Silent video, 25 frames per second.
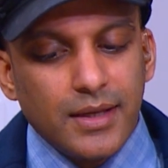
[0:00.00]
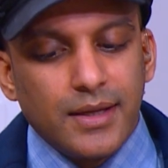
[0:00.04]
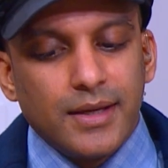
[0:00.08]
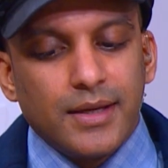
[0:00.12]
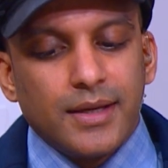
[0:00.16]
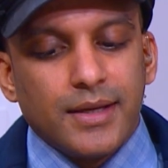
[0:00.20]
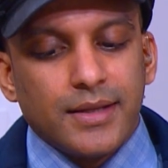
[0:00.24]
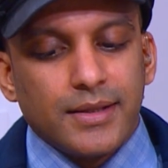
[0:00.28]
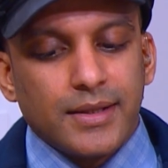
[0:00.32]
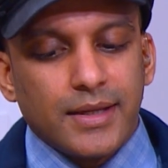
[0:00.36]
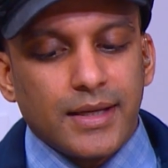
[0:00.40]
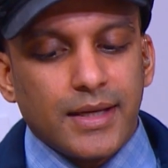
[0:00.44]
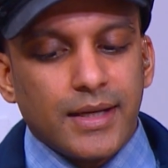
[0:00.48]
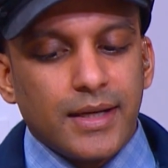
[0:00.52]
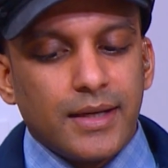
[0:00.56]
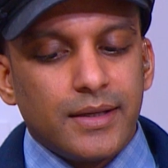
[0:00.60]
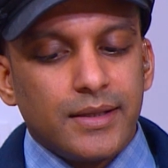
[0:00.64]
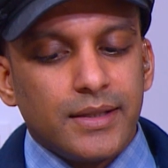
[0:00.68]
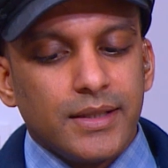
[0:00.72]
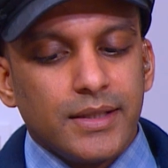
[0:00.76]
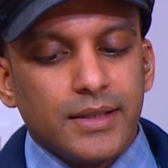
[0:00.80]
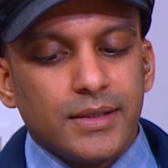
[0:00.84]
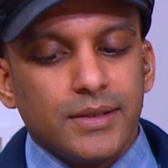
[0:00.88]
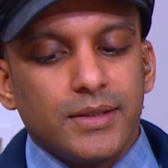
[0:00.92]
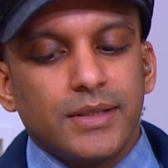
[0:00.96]
and that
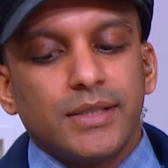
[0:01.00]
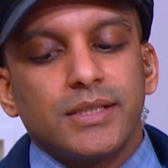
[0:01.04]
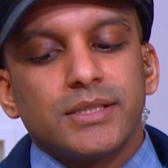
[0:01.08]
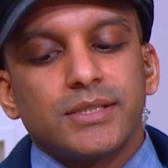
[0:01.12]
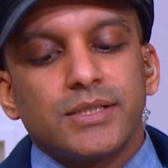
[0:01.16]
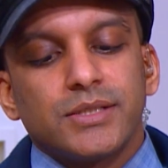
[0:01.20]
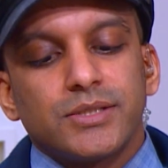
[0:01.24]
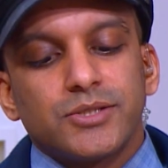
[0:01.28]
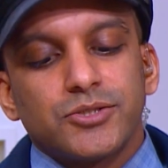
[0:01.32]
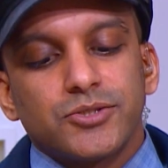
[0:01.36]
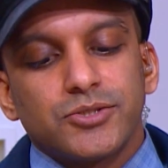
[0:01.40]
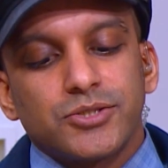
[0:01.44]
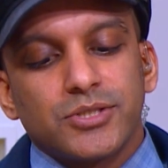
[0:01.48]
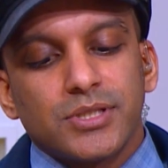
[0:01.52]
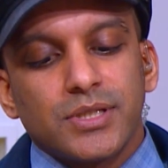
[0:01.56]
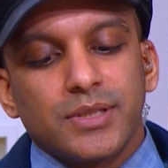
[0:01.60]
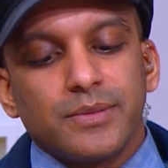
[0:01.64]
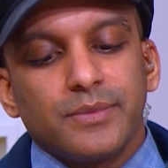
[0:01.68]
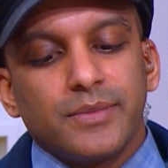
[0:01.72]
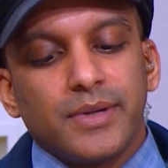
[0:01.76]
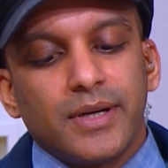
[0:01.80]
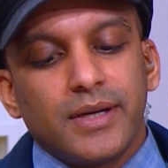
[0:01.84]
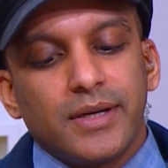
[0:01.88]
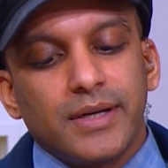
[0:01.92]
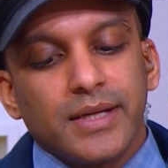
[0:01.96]
Harriet is interested
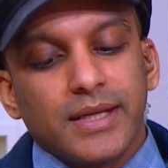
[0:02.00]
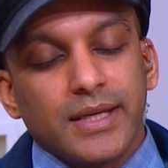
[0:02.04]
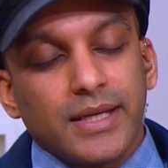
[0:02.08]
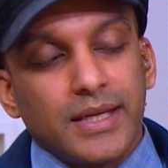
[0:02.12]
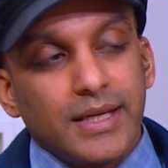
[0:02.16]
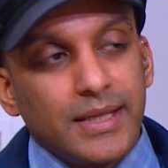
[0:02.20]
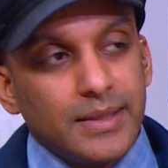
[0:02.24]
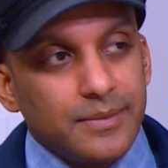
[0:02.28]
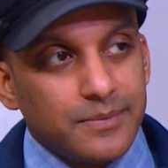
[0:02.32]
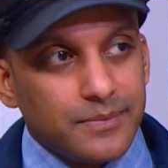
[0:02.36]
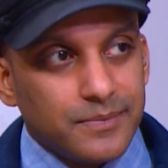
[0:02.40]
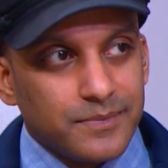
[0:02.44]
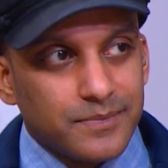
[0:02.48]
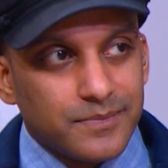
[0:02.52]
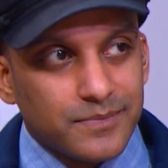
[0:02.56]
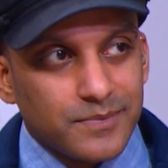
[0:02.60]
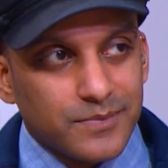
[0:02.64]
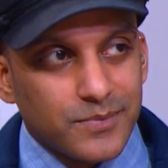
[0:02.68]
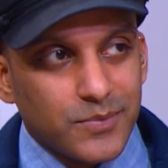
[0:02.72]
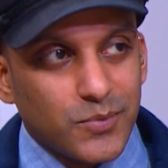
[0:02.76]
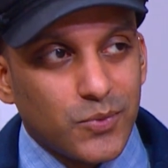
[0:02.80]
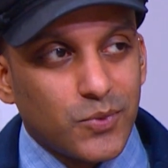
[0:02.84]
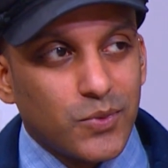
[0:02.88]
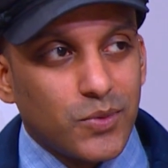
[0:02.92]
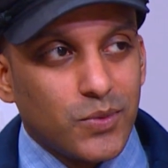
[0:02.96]
in marrying him.
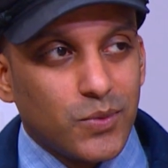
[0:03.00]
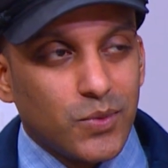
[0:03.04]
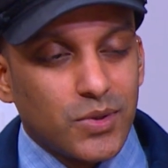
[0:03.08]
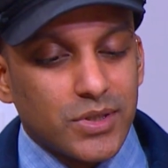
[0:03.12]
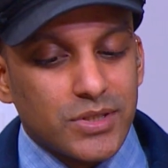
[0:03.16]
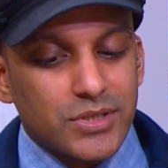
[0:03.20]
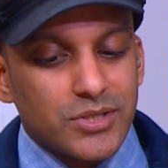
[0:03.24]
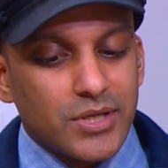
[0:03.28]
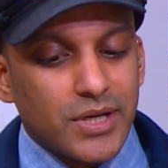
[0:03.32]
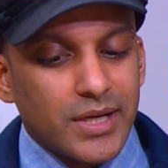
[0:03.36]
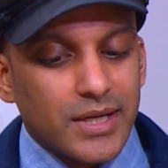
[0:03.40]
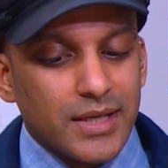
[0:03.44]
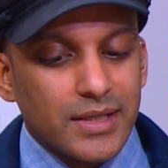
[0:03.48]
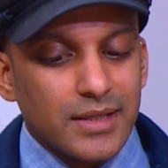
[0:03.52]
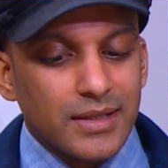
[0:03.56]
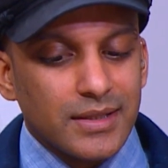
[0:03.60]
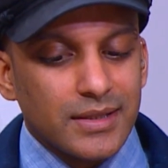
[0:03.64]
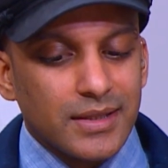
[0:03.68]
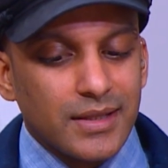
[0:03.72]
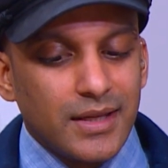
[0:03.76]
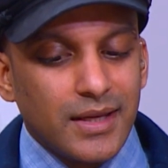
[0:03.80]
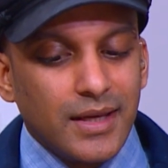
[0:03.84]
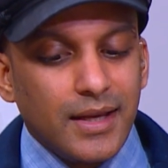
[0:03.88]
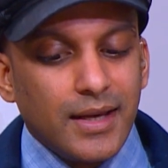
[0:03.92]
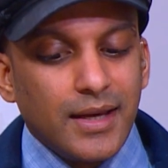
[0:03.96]
Well, what a
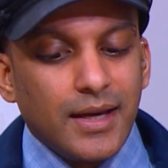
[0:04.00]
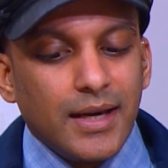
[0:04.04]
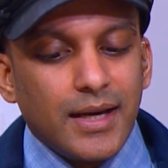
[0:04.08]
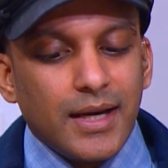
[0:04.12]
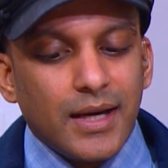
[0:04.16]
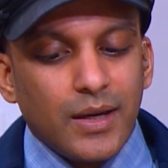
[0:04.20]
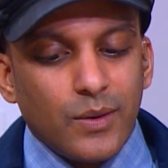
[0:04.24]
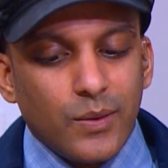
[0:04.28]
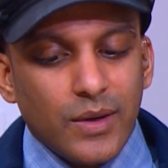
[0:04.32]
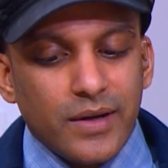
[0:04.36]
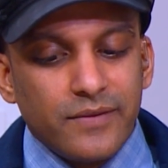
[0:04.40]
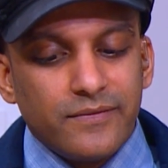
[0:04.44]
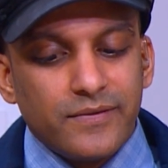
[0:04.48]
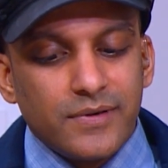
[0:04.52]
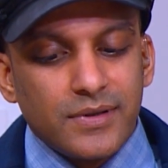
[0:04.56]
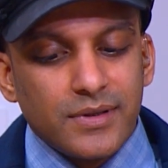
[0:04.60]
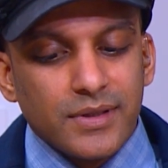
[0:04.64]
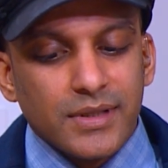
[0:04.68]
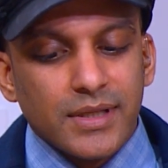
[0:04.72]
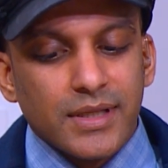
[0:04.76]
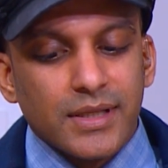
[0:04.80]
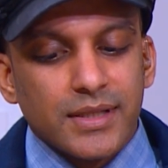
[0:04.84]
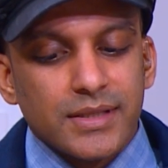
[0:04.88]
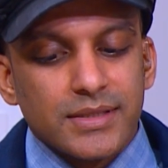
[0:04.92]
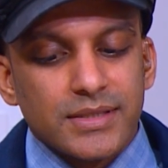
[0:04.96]
triangle. However,
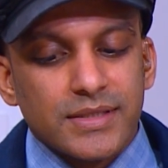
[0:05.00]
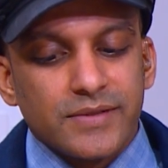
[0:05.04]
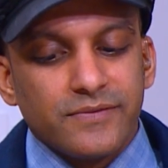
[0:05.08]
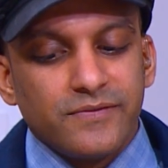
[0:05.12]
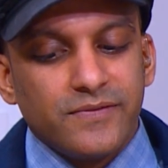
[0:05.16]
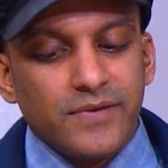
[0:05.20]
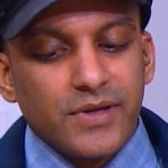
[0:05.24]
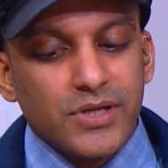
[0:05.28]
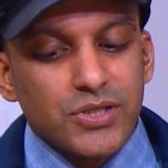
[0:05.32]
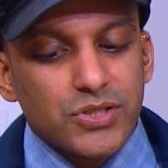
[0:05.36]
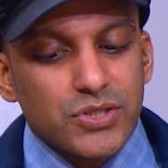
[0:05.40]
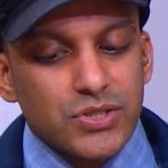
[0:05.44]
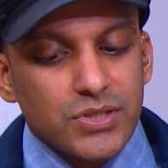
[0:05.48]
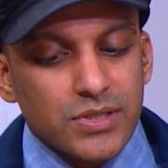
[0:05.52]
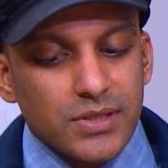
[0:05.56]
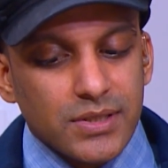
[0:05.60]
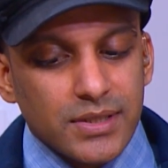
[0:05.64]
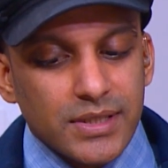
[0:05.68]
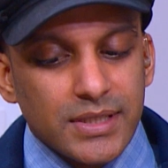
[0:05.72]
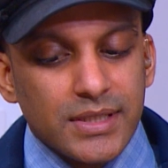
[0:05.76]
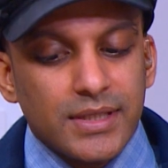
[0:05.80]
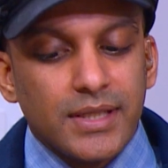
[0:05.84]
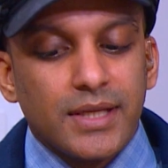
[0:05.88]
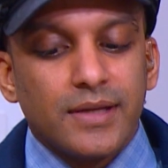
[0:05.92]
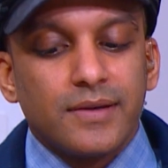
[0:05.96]
it is
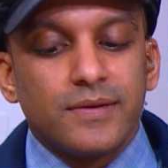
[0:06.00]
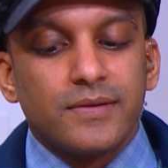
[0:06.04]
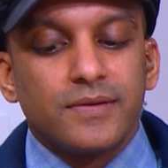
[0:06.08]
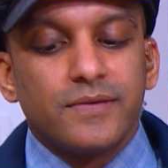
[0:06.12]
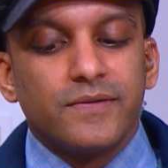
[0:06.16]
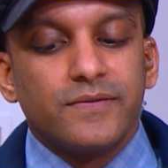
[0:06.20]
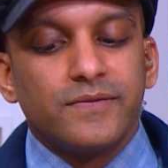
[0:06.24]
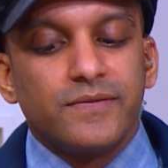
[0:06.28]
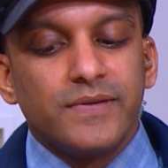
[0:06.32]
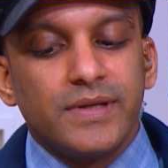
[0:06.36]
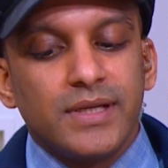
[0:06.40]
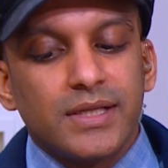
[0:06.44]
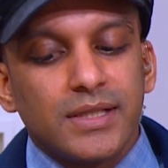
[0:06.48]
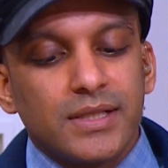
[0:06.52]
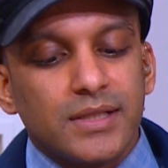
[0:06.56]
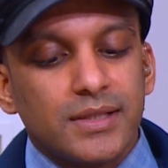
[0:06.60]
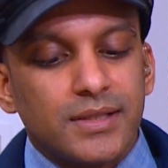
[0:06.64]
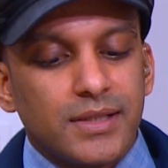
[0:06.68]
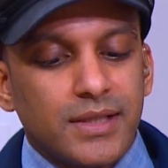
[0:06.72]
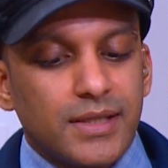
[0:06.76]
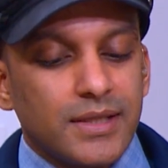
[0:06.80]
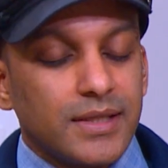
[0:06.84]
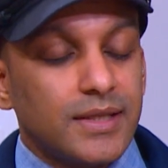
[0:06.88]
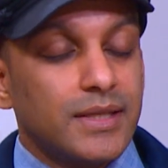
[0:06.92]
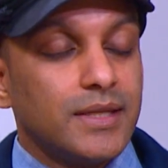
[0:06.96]
eventually revealed
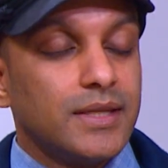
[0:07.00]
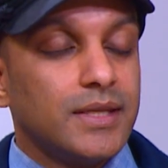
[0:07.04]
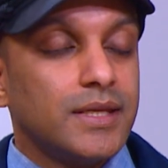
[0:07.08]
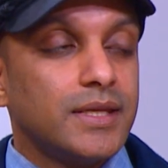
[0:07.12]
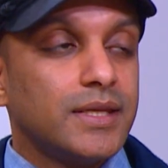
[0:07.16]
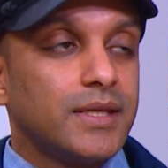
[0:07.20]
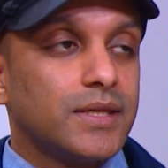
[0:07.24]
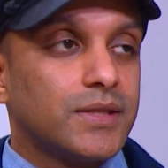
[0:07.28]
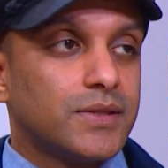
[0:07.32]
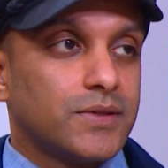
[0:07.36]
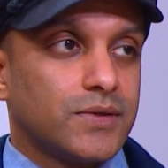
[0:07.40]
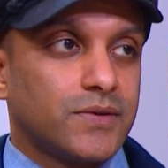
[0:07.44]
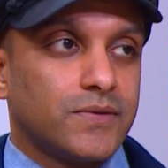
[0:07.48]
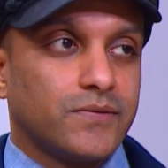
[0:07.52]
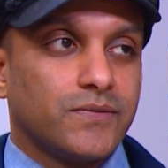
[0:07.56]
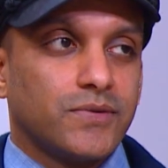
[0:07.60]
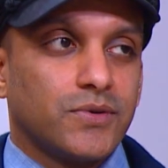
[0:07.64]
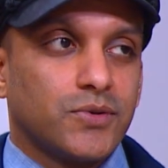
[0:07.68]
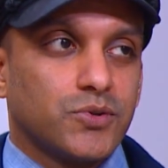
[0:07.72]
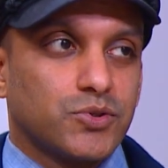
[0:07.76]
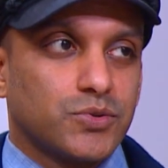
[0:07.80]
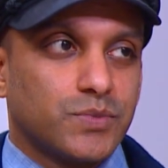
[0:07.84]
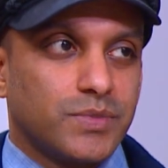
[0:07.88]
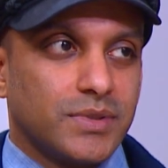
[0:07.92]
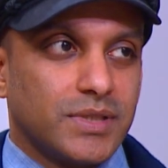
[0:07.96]
that neither of
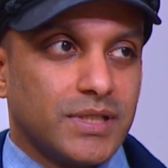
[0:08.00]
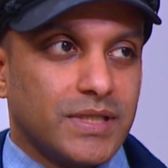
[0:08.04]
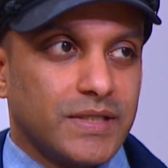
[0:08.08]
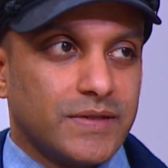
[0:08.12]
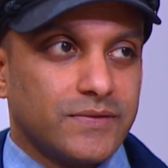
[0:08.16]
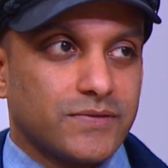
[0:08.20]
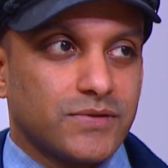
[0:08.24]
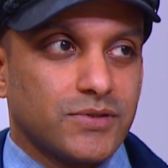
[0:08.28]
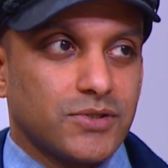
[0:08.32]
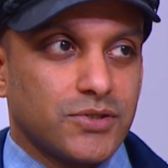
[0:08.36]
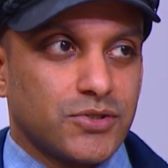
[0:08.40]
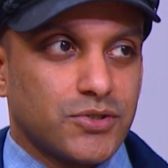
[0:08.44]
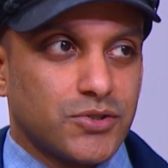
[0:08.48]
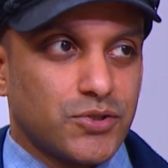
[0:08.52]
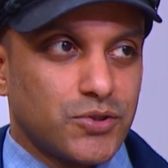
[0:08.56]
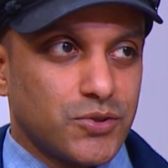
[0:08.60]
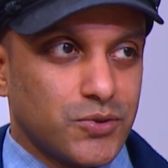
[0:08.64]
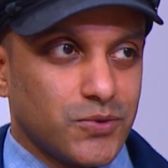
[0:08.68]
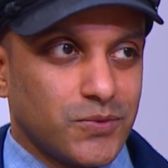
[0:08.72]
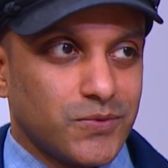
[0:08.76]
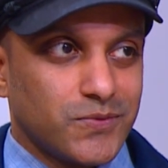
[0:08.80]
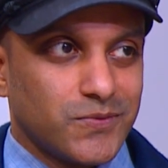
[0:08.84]
those beliefs are true.